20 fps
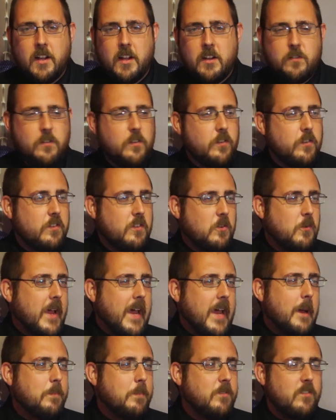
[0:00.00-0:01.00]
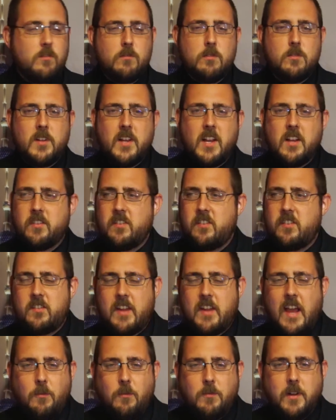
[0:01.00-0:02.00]
It's just so absolutely
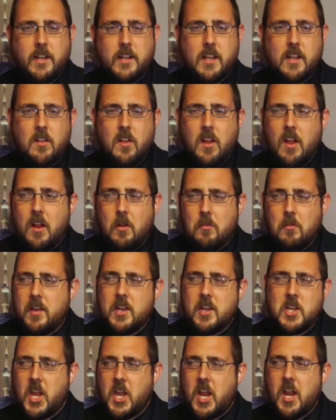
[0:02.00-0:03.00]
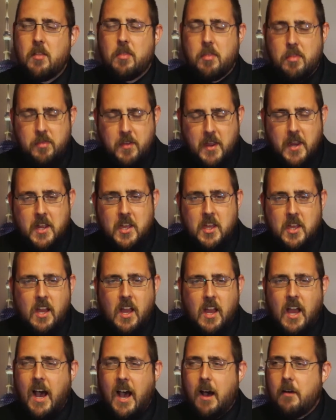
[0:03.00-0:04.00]
astounding that they can't think
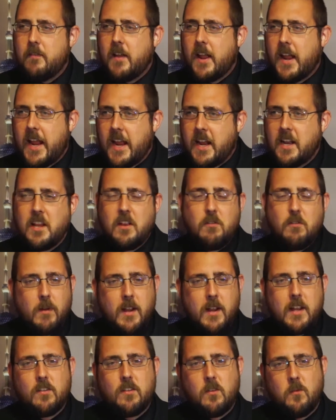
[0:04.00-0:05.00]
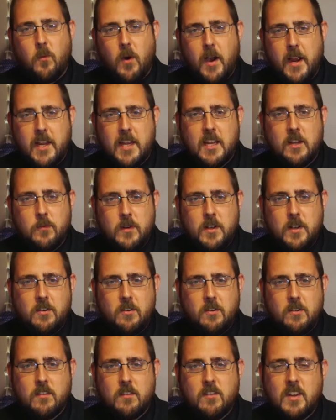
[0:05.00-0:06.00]
of any reason why he would
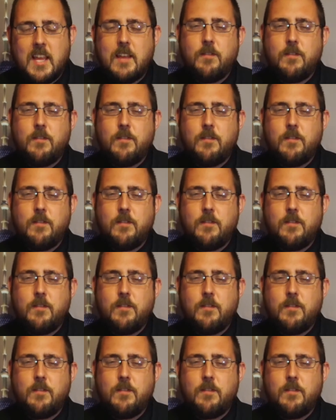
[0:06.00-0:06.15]
do this,